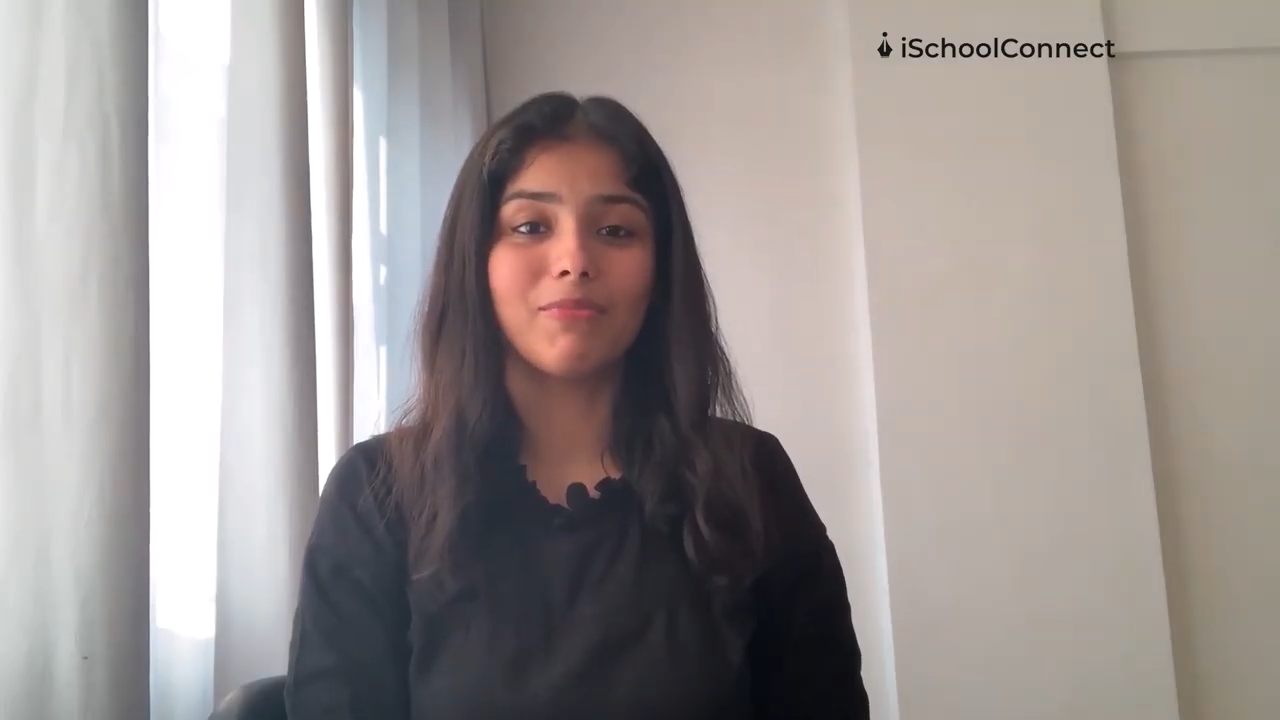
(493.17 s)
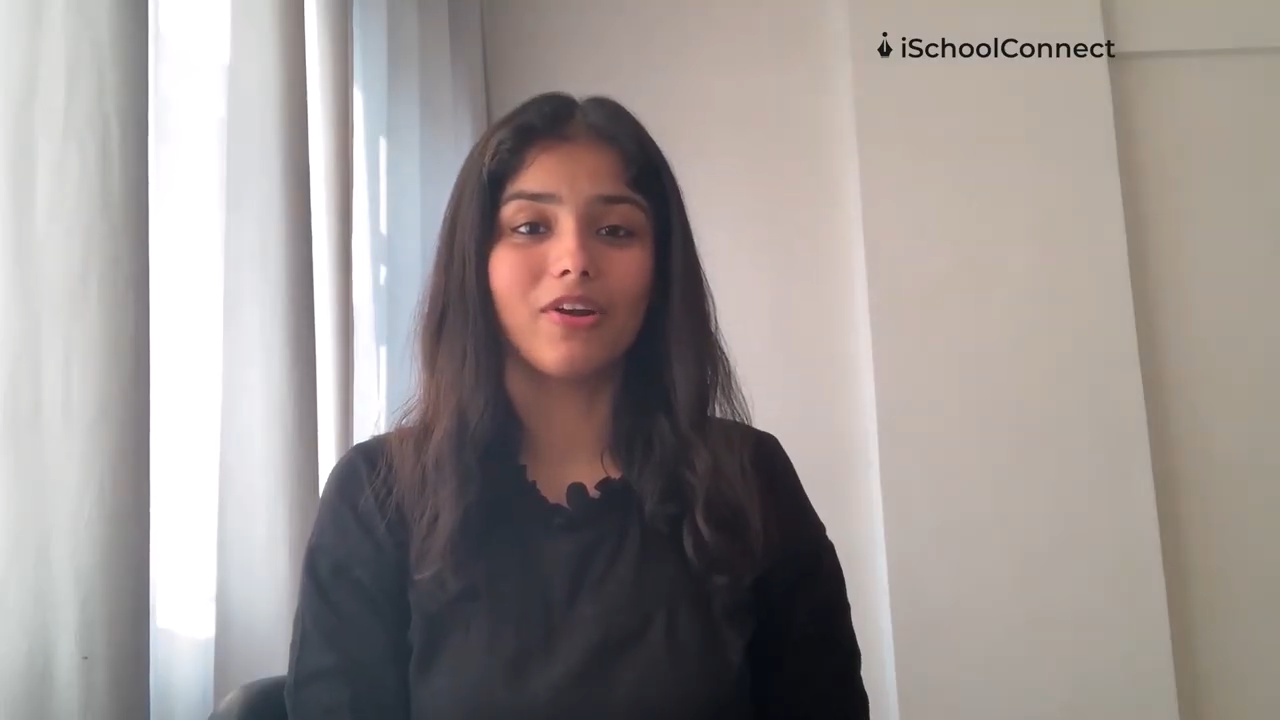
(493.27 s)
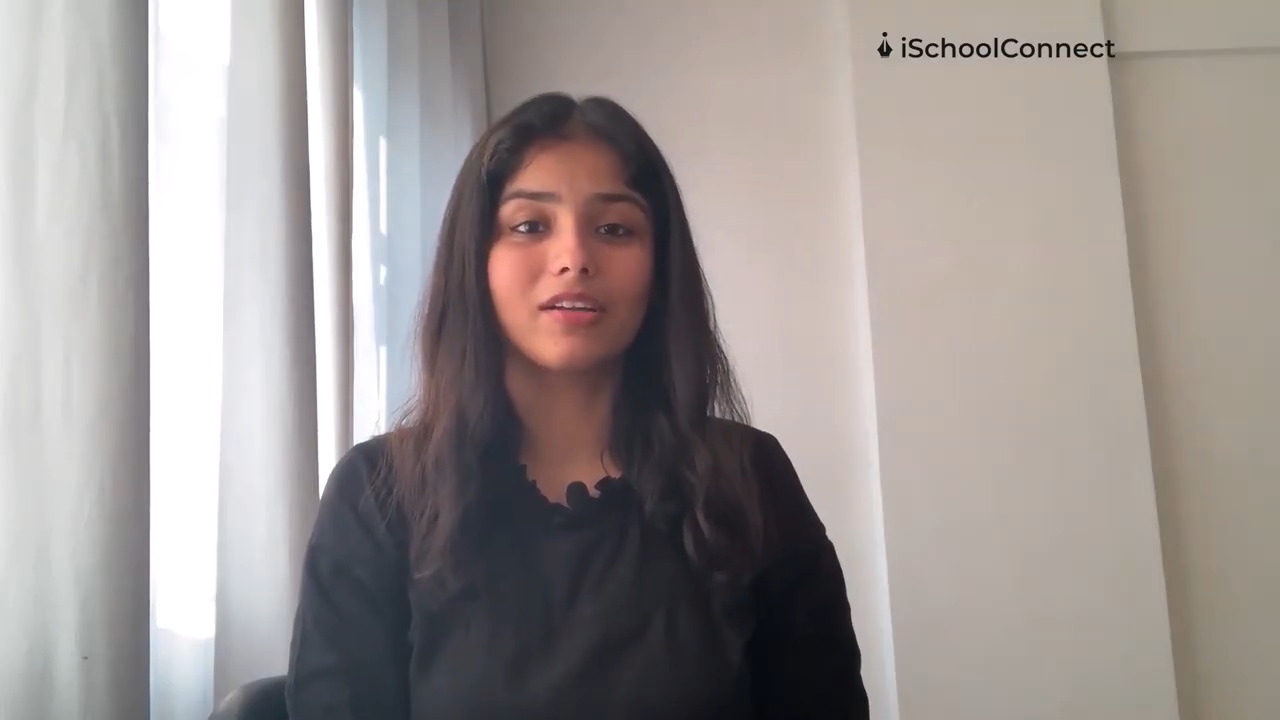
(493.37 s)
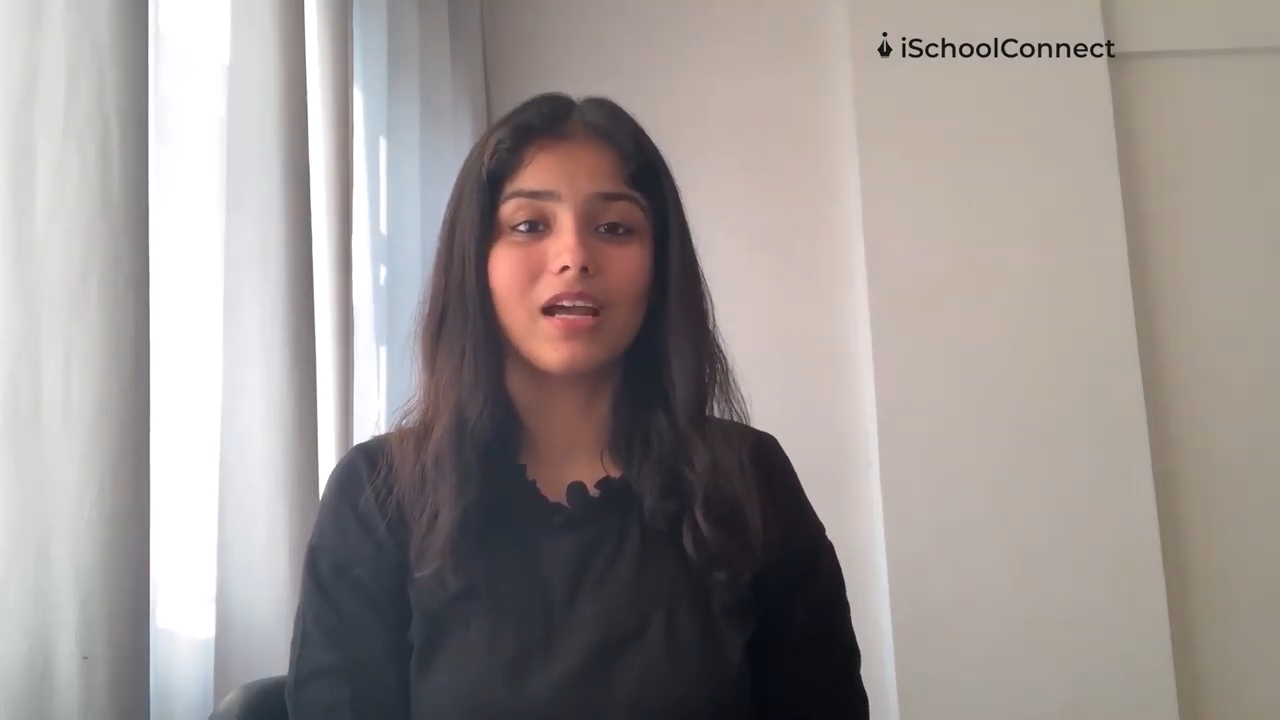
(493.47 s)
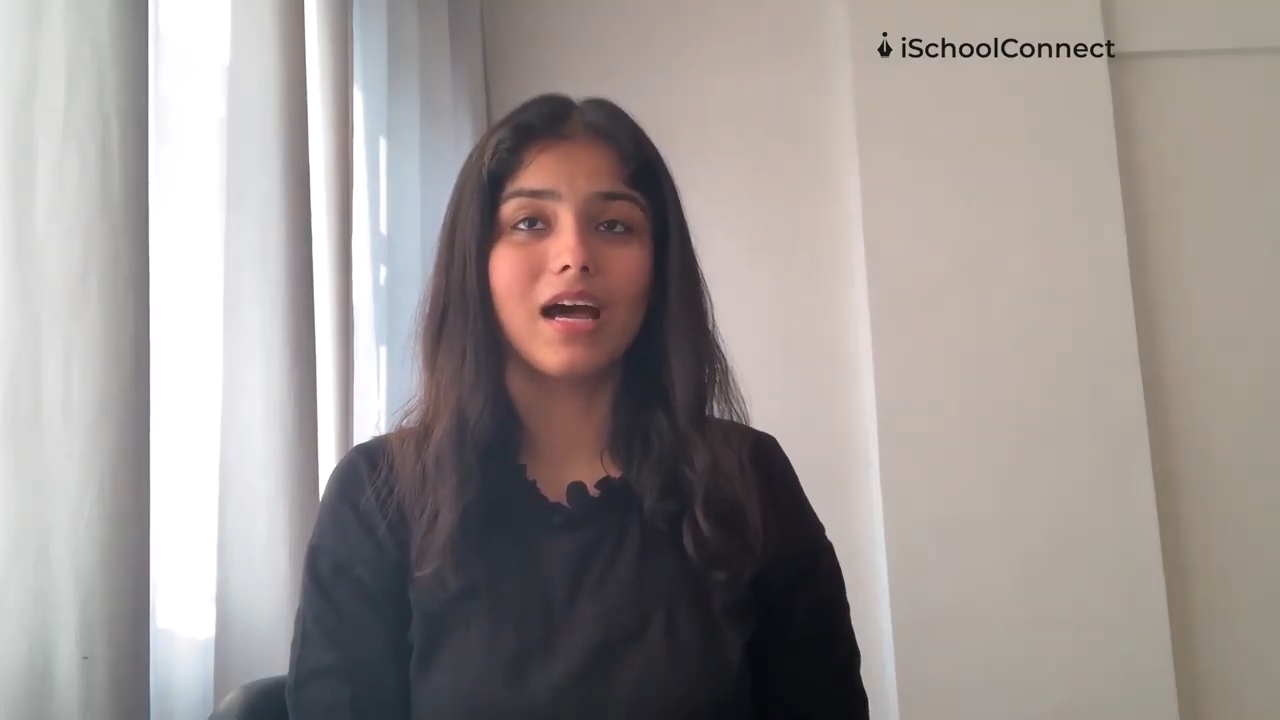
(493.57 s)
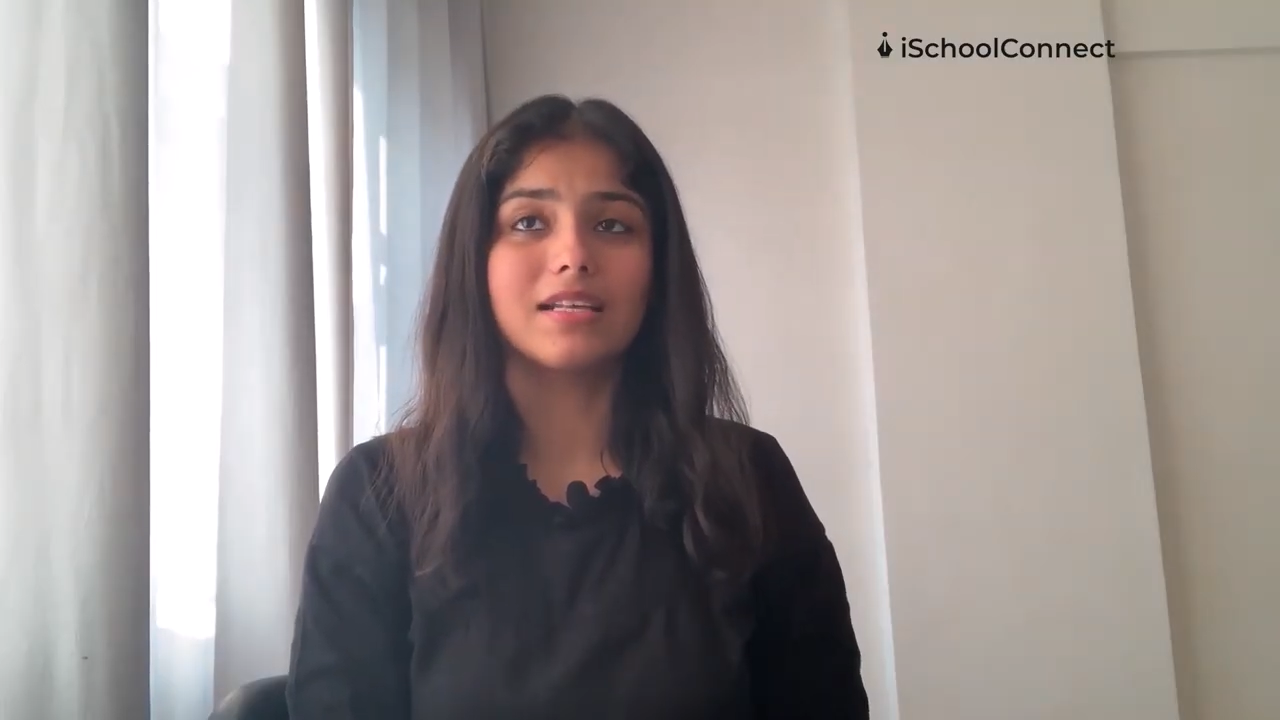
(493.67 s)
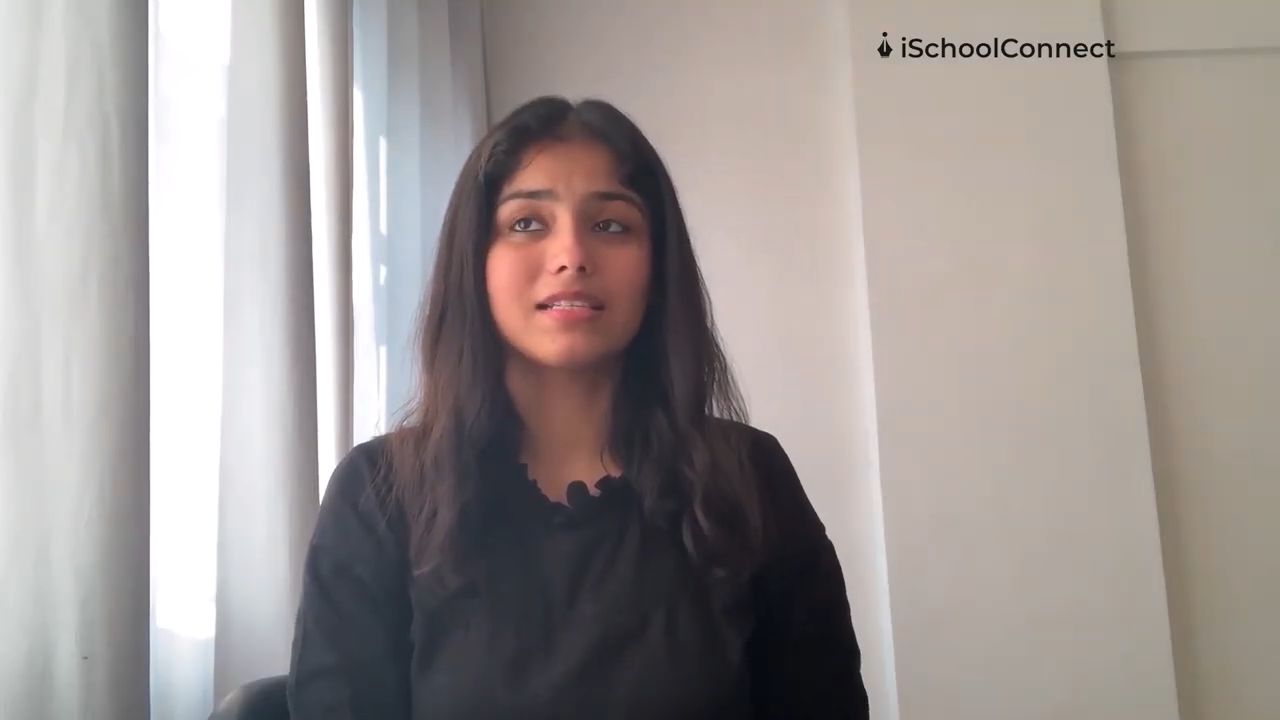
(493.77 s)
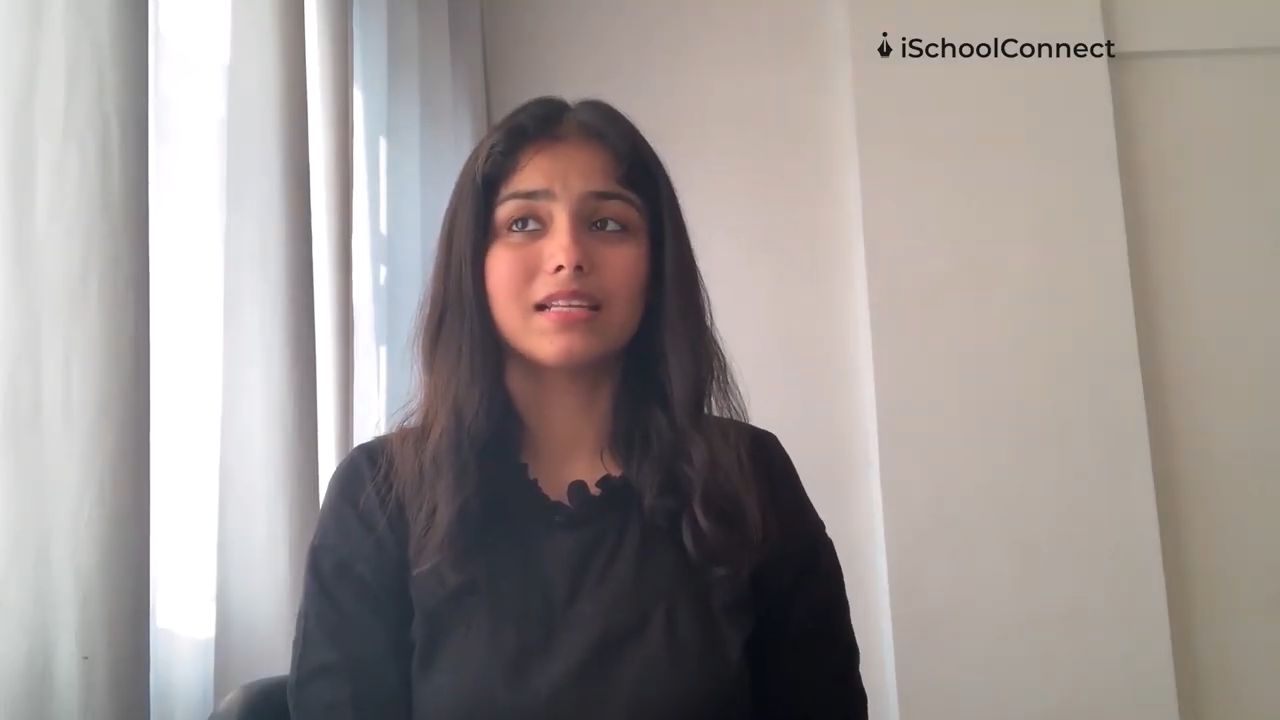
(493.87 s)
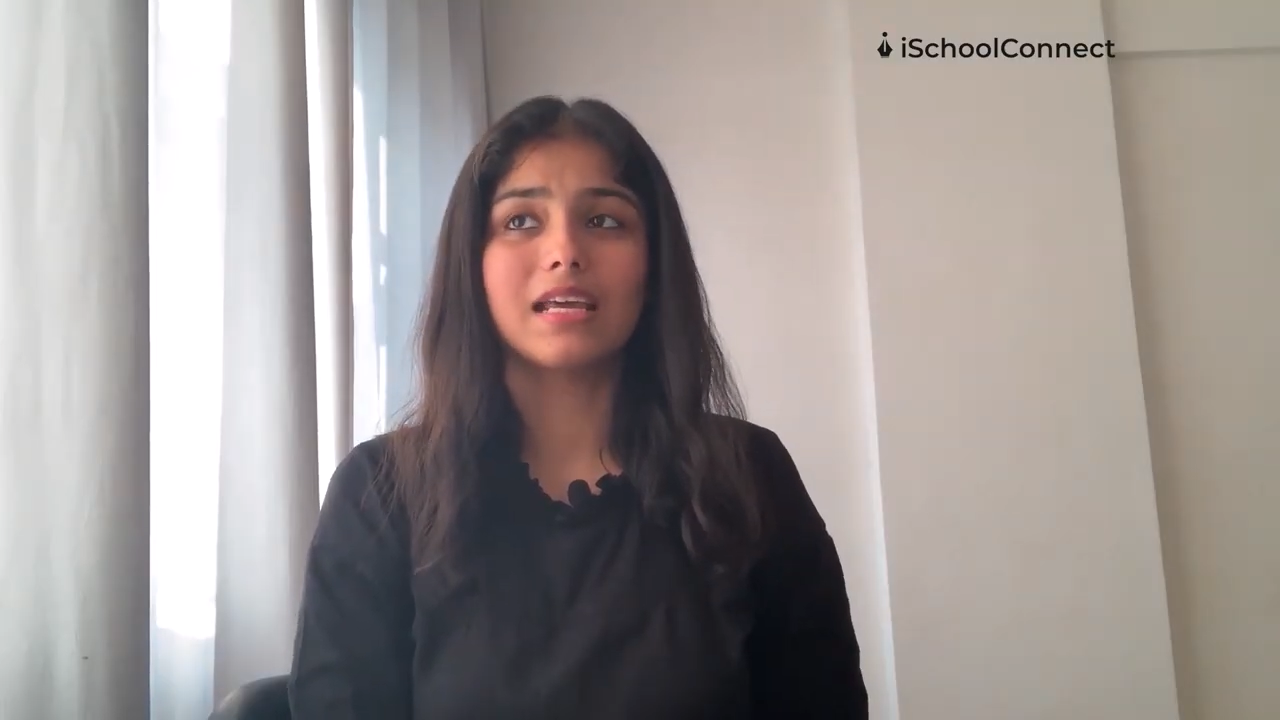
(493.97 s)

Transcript: broadcast.